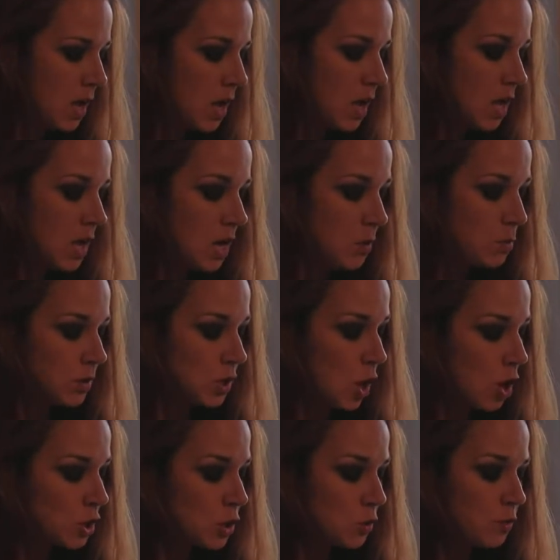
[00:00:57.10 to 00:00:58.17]
He was
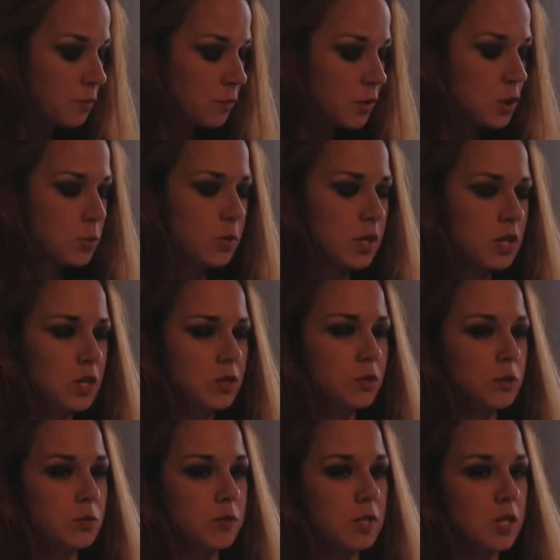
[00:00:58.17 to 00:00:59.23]
also the first one to
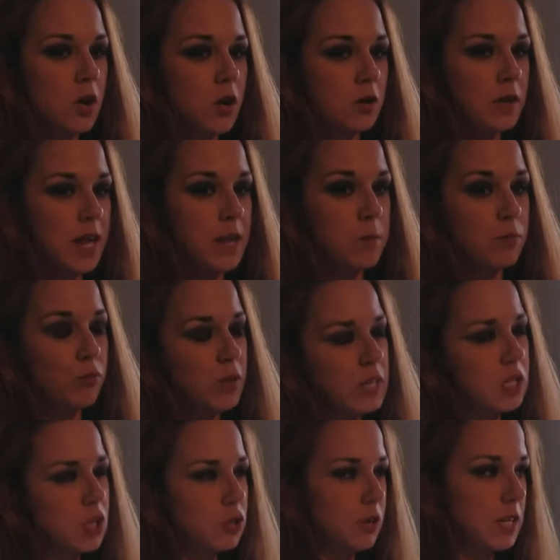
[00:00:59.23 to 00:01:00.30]
use what's called a
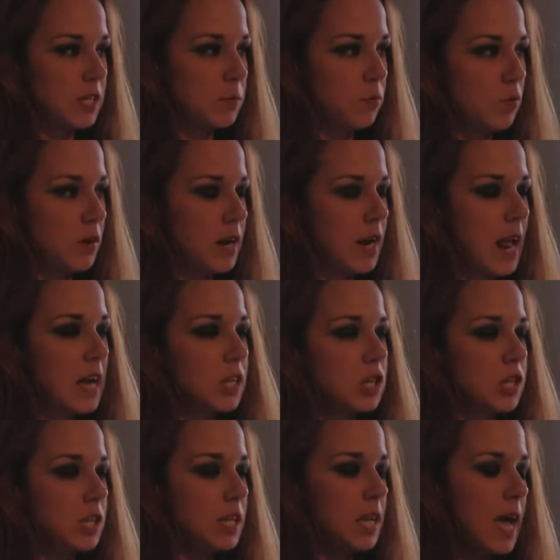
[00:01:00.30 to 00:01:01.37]
bridge transport. It
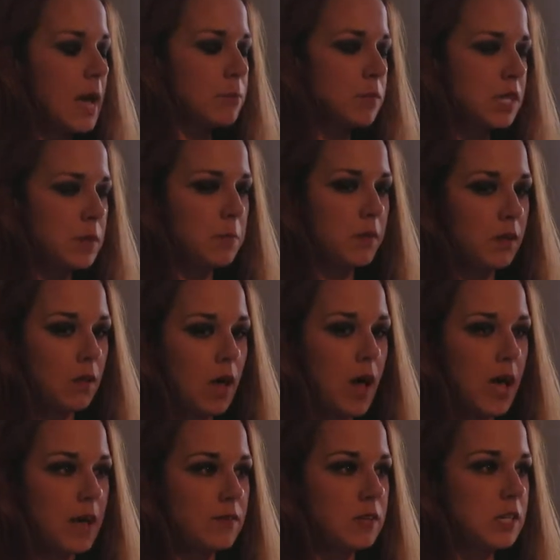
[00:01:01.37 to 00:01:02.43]
actually kept him
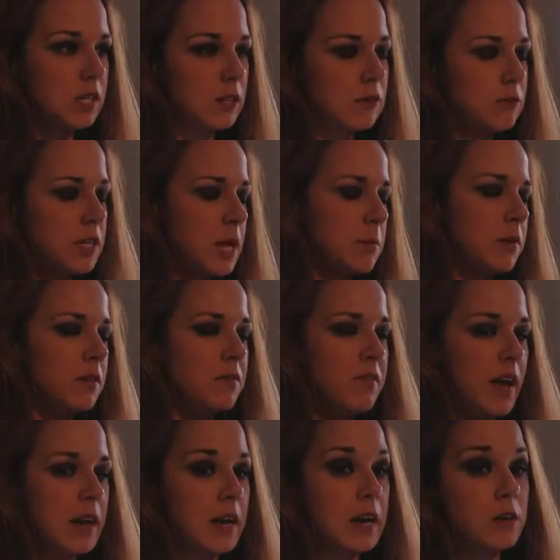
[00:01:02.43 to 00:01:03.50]
alive until he was able to
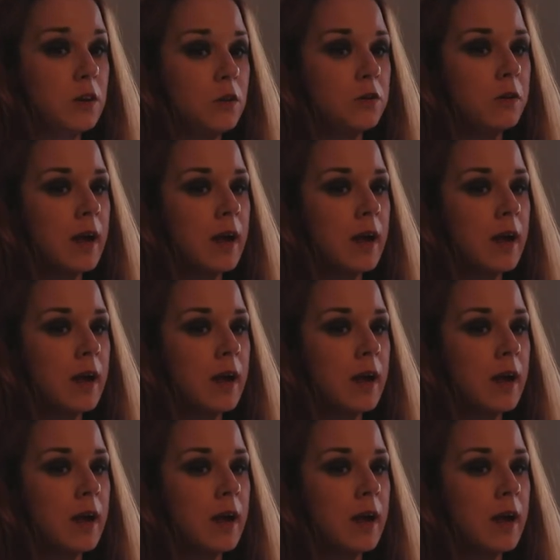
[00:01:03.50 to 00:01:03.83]
find a donor